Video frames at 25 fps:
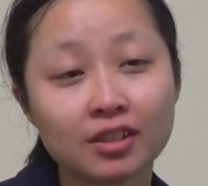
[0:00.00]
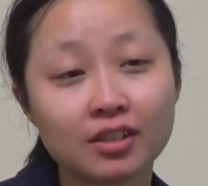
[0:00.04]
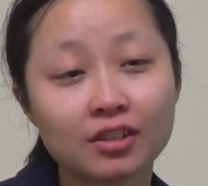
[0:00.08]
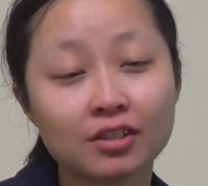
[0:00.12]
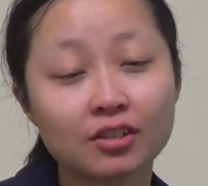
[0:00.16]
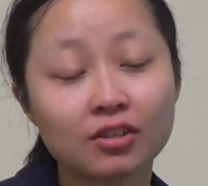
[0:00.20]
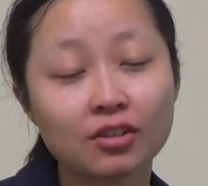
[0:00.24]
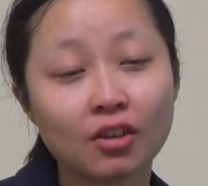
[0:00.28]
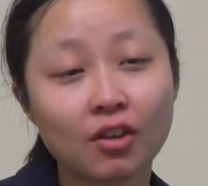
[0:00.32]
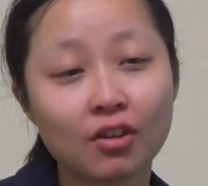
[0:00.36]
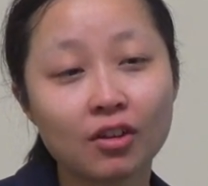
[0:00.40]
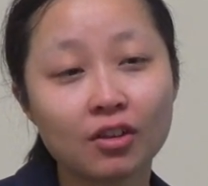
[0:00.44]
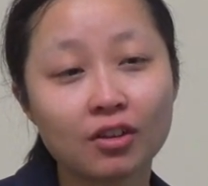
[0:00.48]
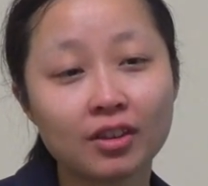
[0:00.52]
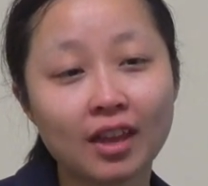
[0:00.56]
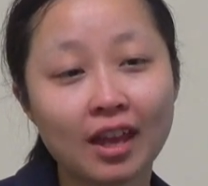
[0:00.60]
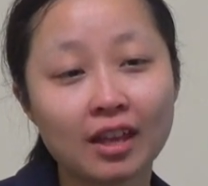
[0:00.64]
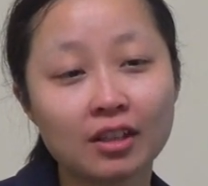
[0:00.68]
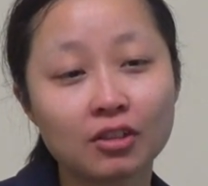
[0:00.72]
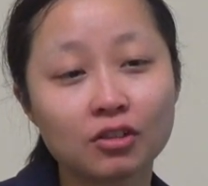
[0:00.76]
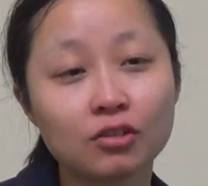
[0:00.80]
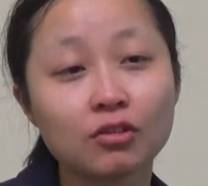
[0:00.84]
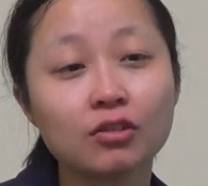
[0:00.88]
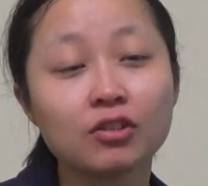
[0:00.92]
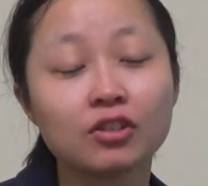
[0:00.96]
and so
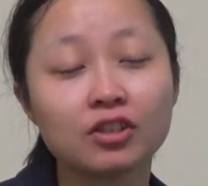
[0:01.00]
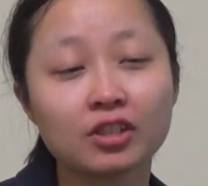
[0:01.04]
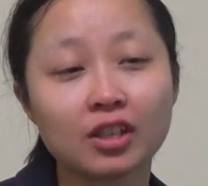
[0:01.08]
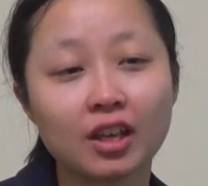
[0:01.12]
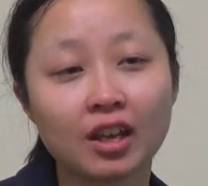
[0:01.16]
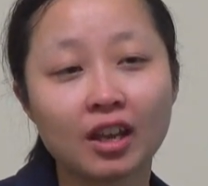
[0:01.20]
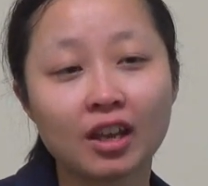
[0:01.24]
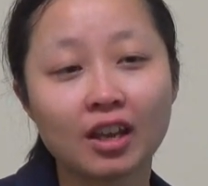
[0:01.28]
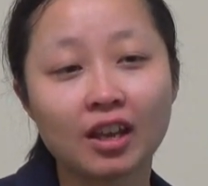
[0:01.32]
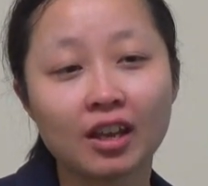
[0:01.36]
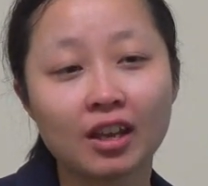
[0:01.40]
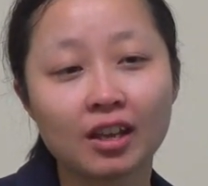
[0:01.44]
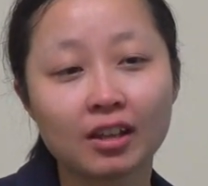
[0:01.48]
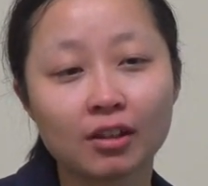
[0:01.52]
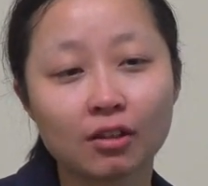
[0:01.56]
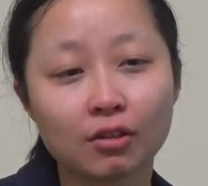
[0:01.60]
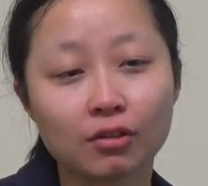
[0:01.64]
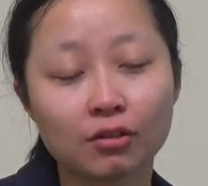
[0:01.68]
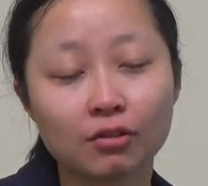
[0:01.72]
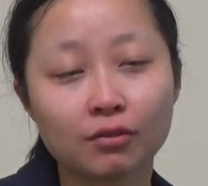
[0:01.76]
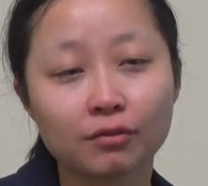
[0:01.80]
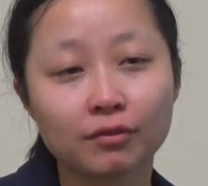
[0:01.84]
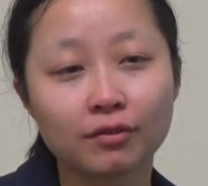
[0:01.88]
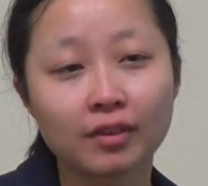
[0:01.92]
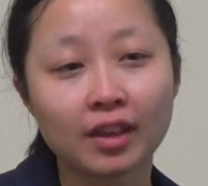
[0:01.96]
they do share a
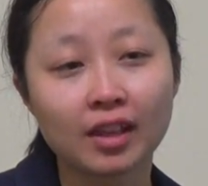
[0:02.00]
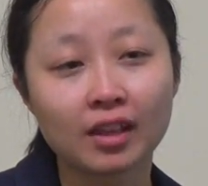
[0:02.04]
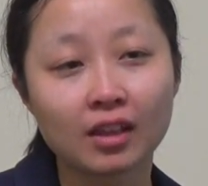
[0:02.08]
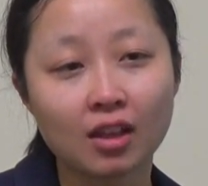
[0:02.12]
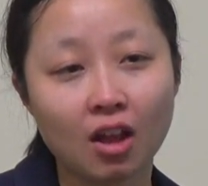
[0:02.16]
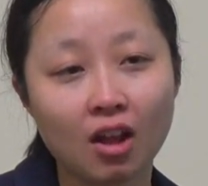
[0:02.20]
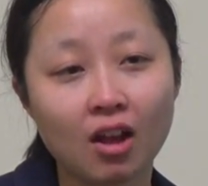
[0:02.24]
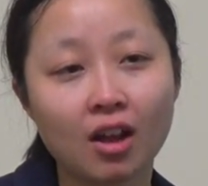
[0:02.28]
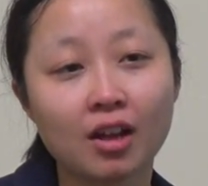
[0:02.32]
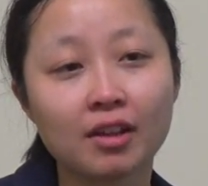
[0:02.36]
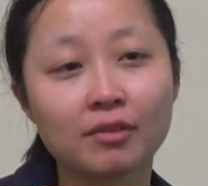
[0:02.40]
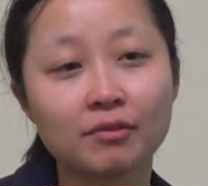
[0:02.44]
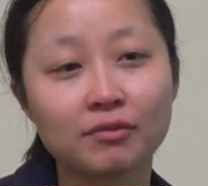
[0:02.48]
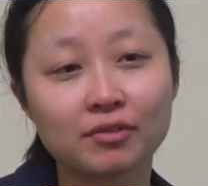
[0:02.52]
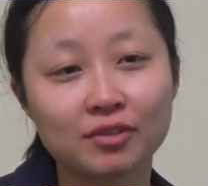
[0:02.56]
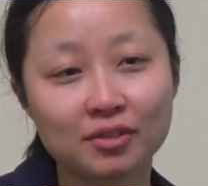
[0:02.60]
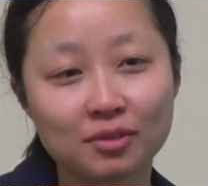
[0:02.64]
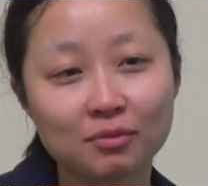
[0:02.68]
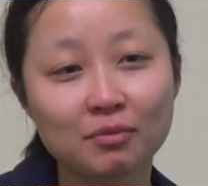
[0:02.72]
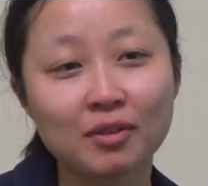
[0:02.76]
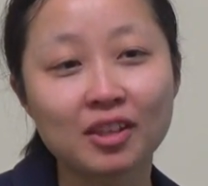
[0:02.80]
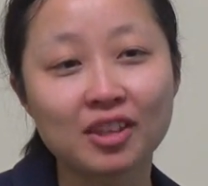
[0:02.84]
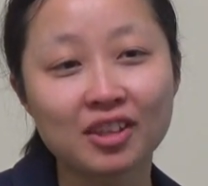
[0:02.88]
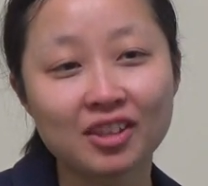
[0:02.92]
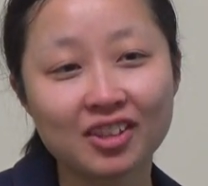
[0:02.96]
lot of their
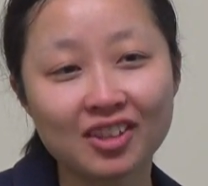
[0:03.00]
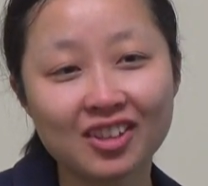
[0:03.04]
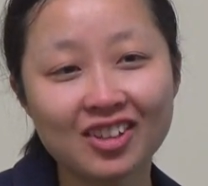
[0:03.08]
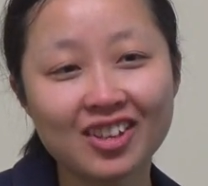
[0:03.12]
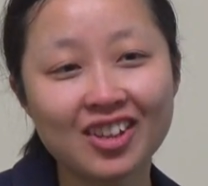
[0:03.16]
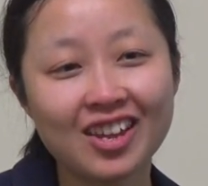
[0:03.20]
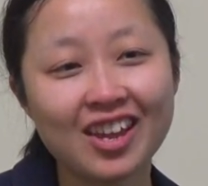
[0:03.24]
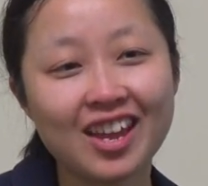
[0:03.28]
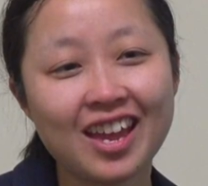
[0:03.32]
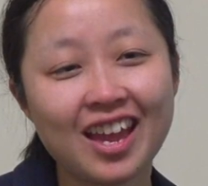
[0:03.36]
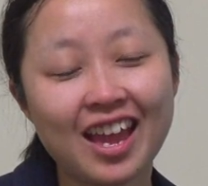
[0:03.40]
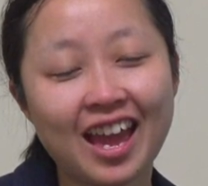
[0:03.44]
lives with you,